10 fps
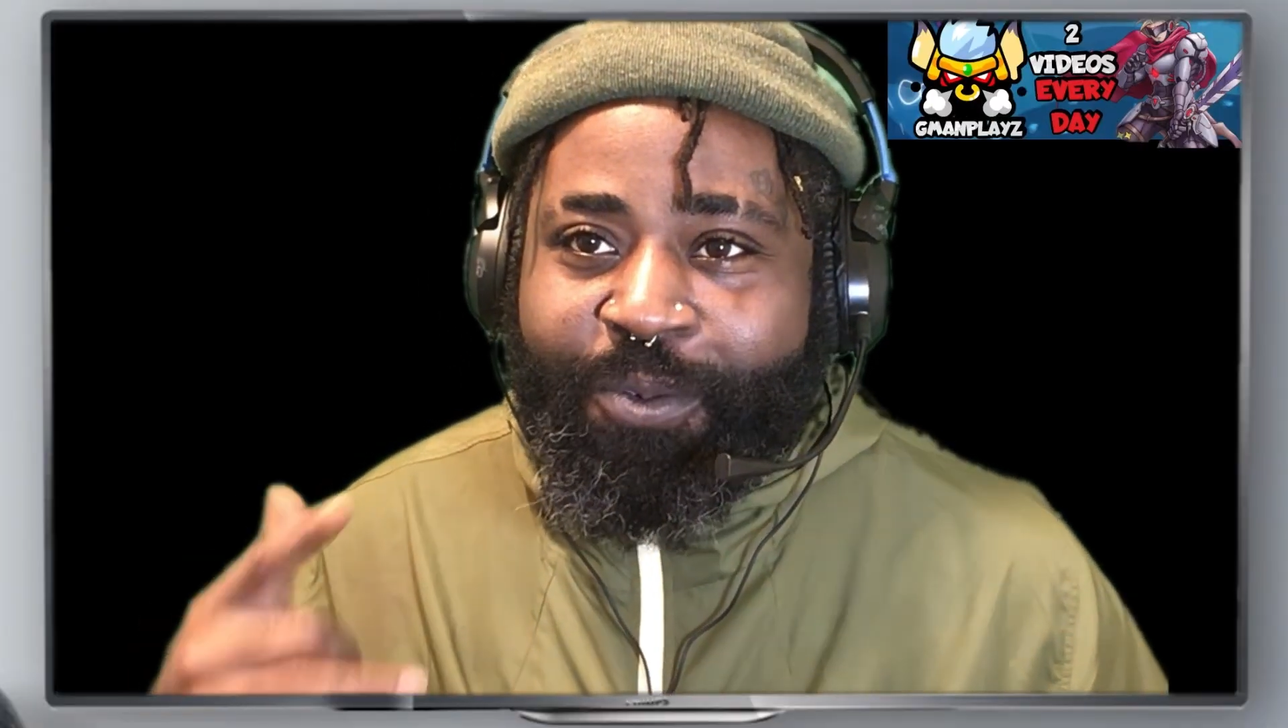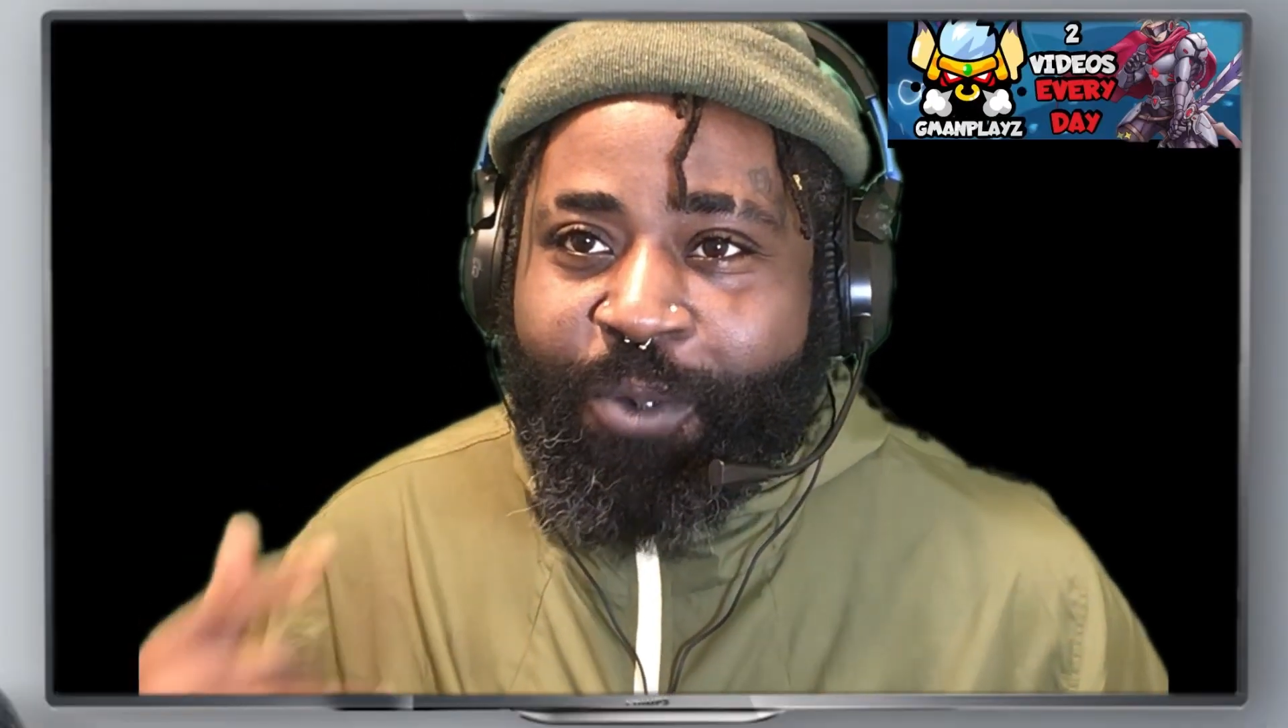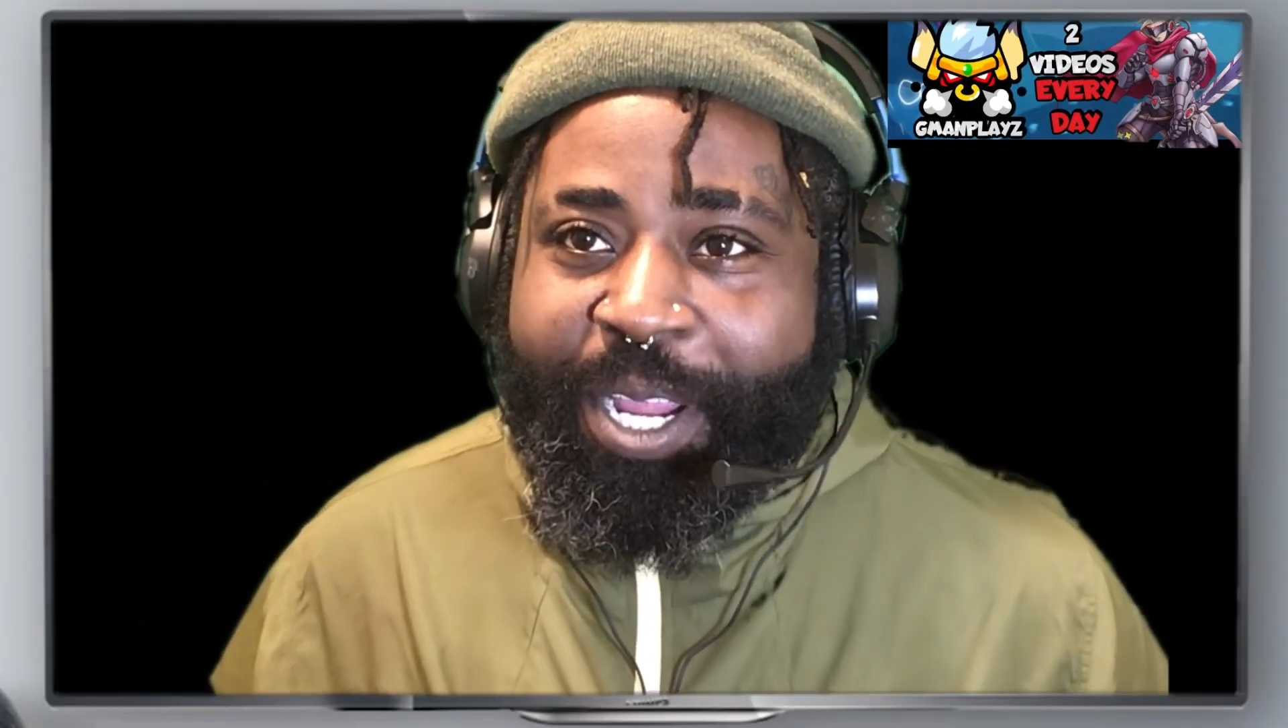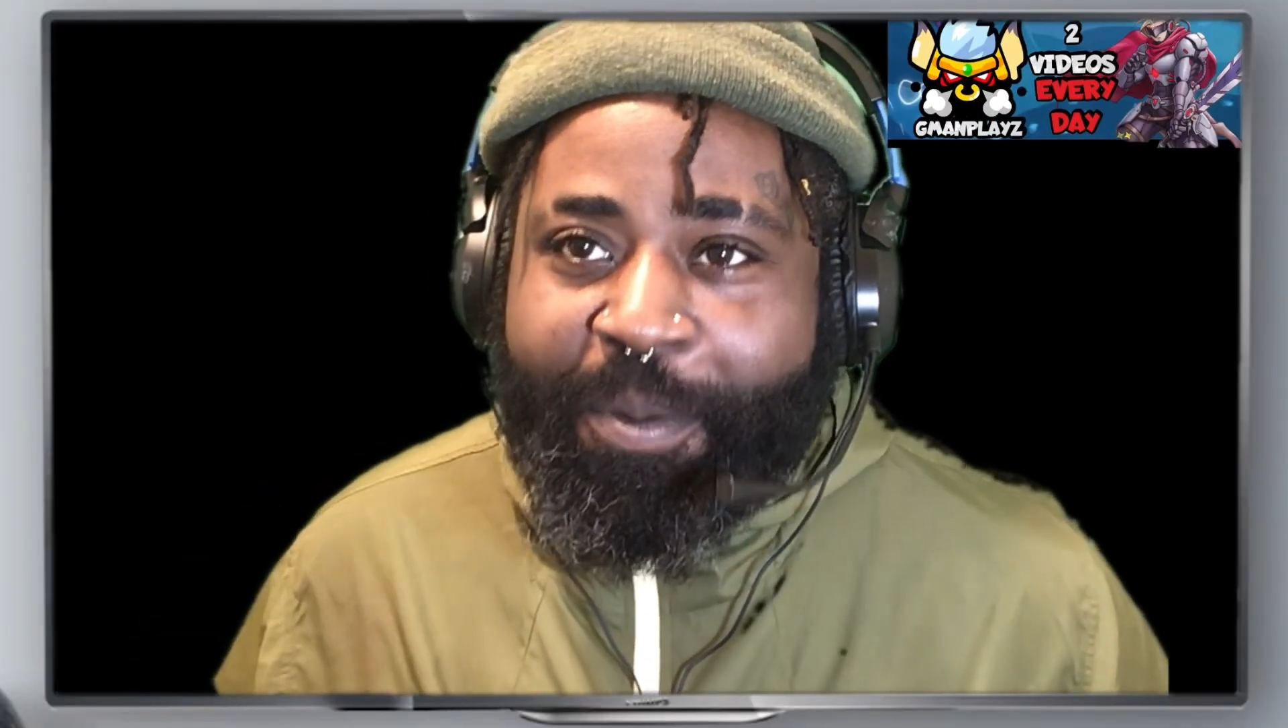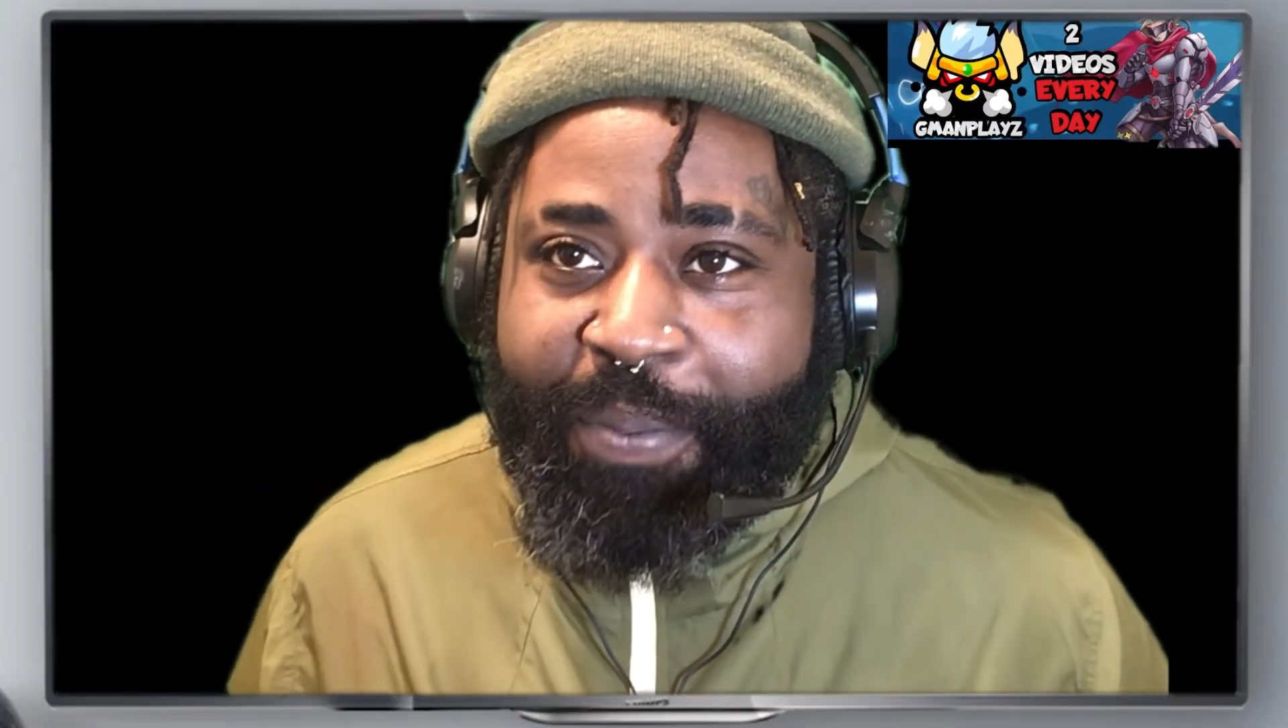
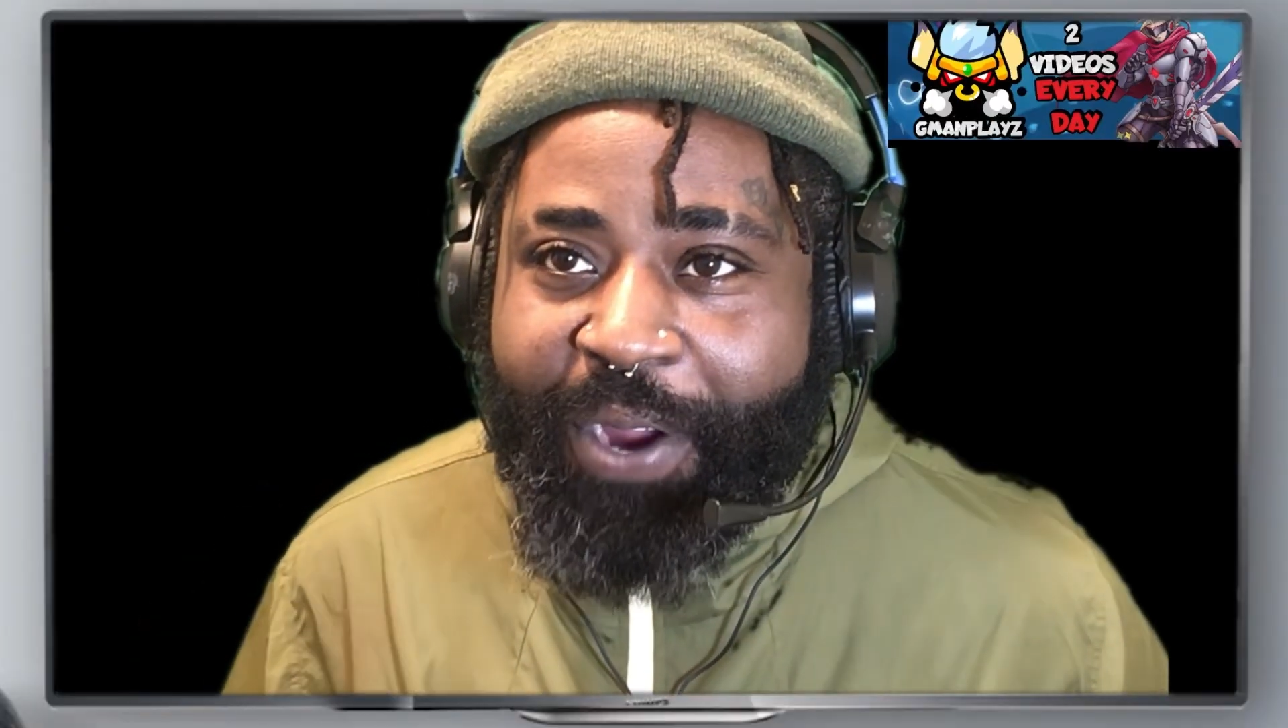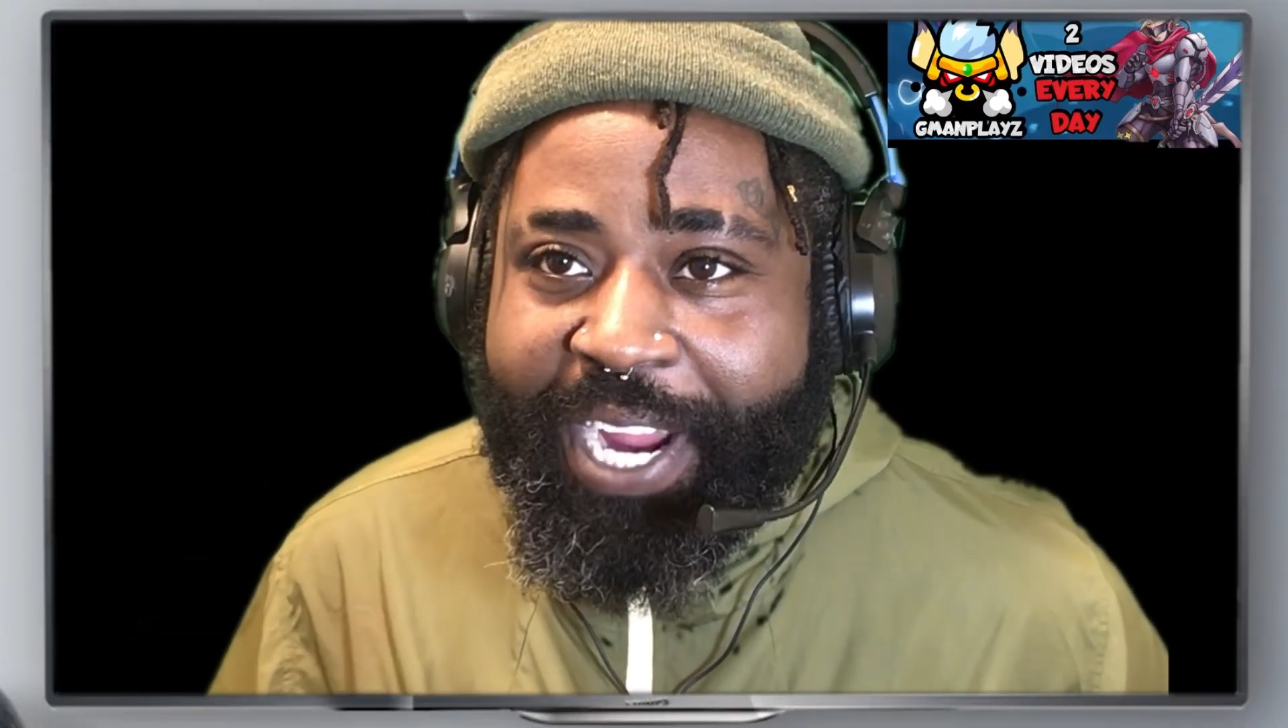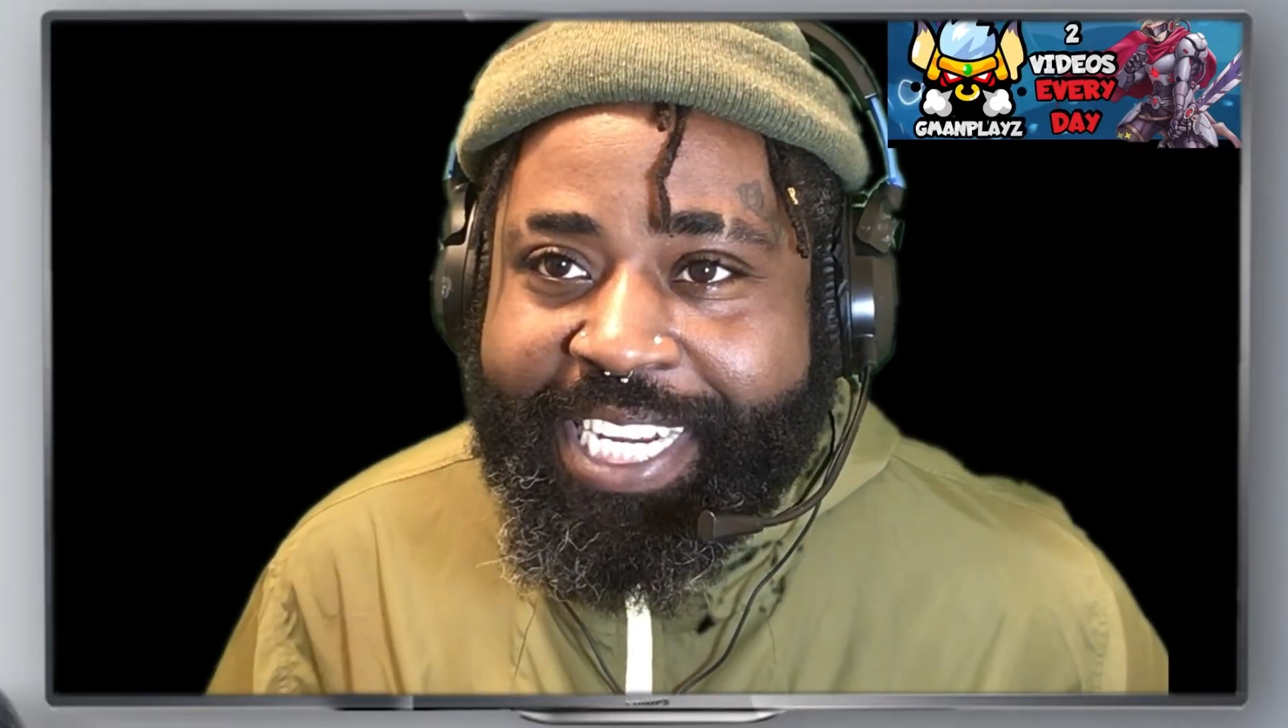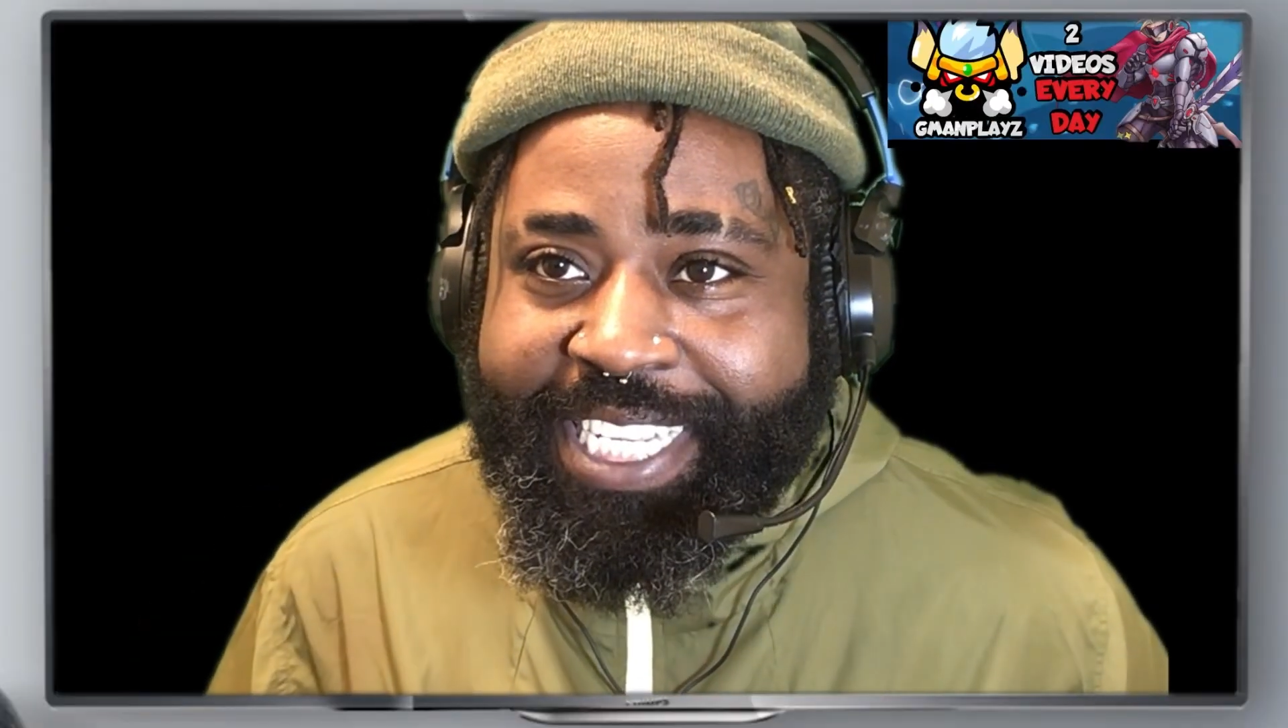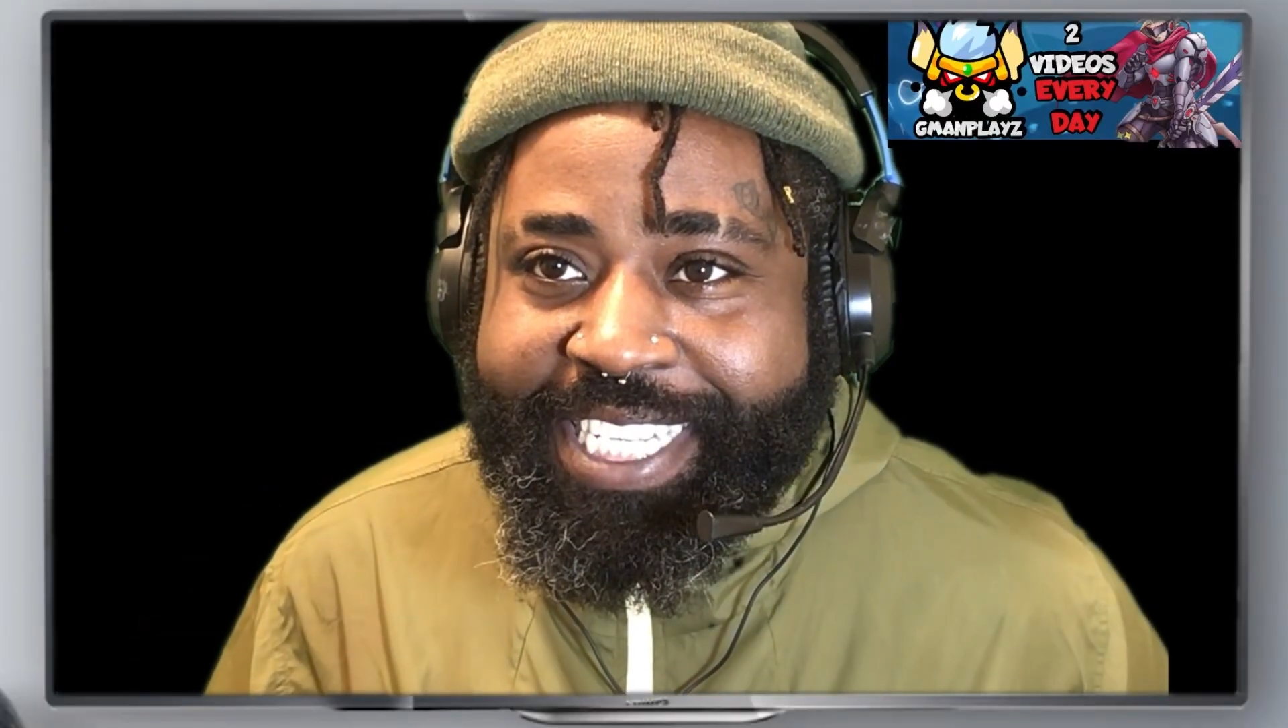where your brain